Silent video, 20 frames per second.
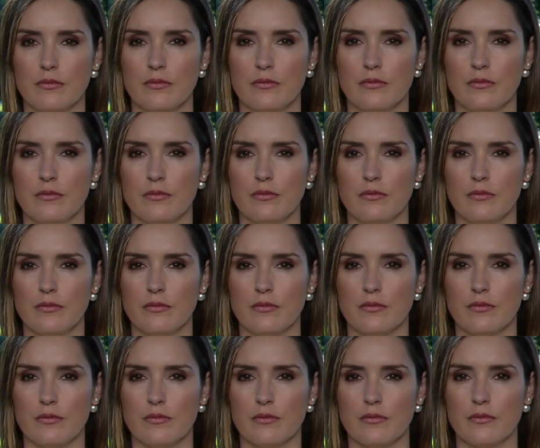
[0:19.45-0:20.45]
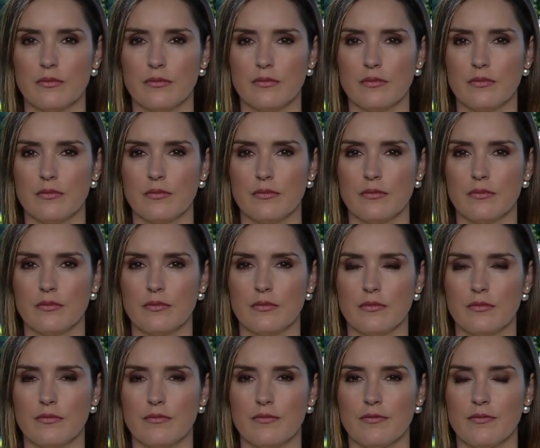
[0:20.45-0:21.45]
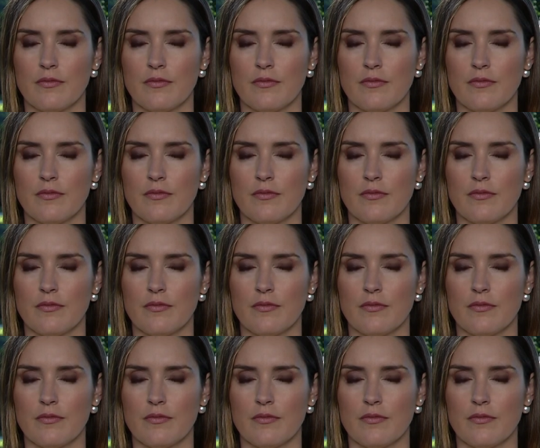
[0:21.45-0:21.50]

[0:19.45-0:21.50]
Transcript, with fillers: more on this. Margaret, good morning to you.